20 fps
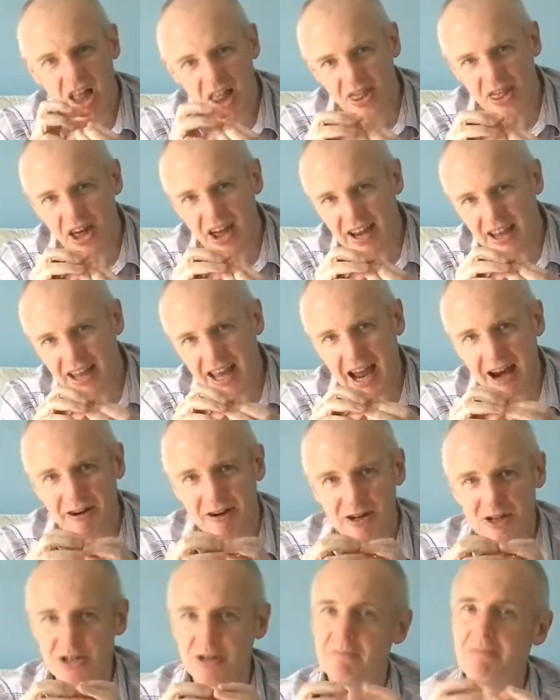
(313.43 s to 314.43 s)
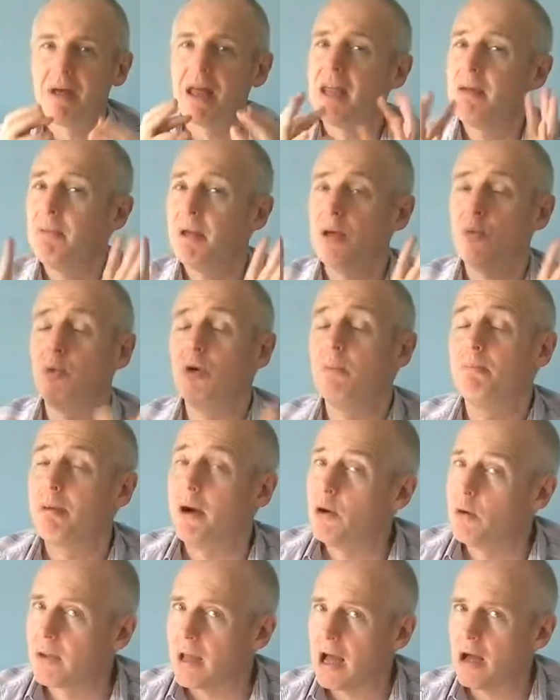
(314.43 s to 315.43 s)
that character maybe will
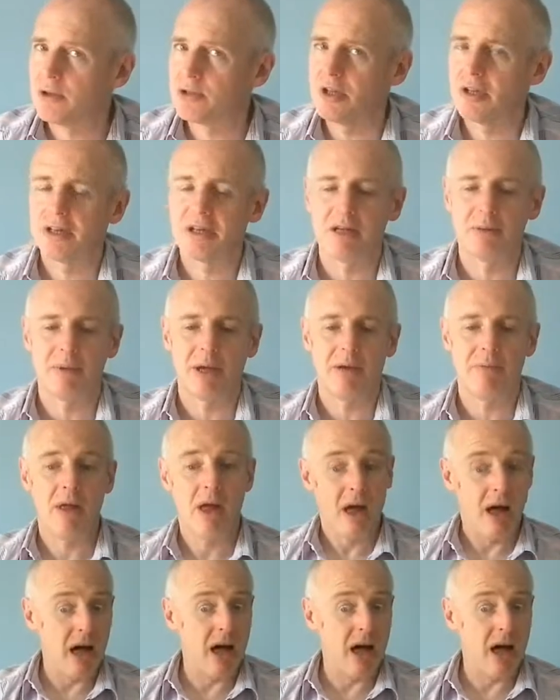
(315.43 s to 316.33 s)
poke out a little bit.